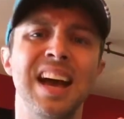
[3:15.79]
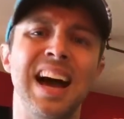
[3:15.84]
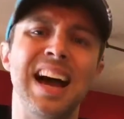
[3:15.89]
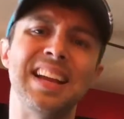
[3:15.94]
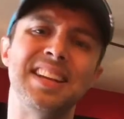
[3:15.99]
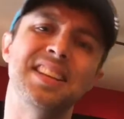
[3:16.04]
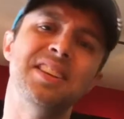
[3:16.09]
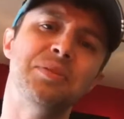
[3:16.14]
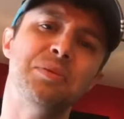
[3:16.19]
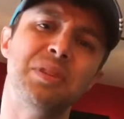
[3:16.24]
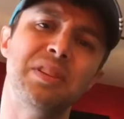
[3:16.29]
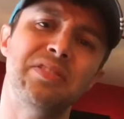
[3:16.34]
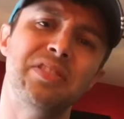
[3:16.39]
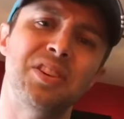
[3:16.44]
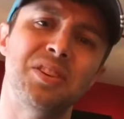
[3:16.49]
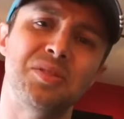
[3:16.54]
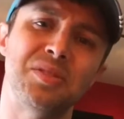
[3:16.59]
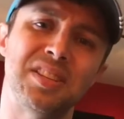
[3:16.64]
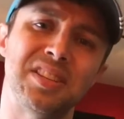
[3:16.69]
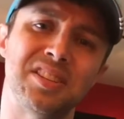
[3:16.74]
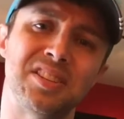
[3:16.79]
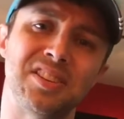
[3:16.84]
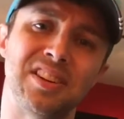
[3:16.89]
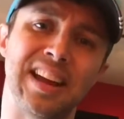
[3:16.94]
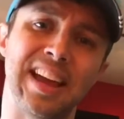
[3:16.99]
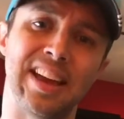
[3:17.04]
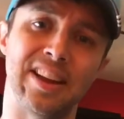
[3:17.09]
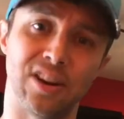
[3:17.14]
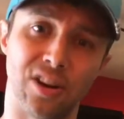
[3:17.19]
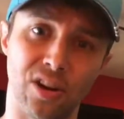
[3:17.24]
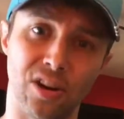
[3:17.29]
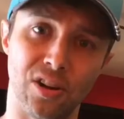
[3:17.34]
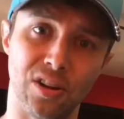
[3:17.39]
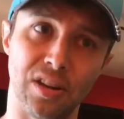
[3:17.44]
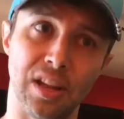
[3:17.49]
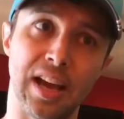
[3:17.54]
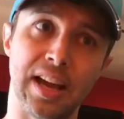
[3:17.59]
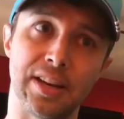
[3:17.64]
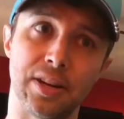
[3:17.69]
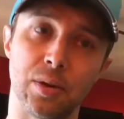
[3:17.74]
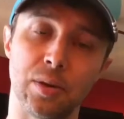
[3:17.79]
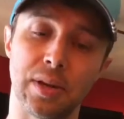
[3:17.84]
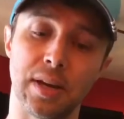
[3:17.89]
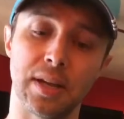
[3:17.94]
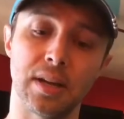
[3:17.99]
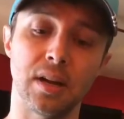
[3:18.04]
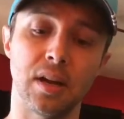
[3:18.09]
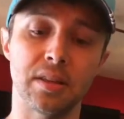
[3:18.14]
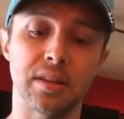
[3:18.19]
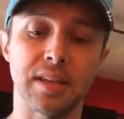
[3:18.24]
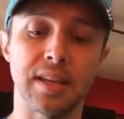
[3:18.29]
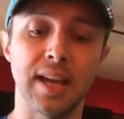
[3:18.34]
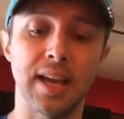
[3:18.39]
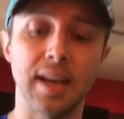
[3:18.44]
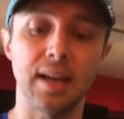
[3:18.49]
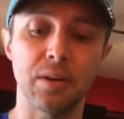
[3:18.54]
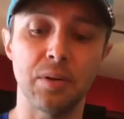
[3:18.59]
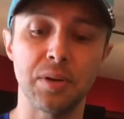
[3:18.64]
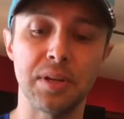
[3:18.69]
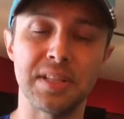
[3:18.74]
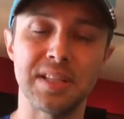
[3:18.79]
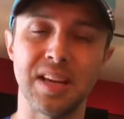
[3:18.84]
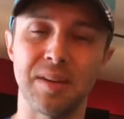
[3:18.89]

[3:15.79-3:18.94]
I didn't really follow dinner at all. I know that I got the calories.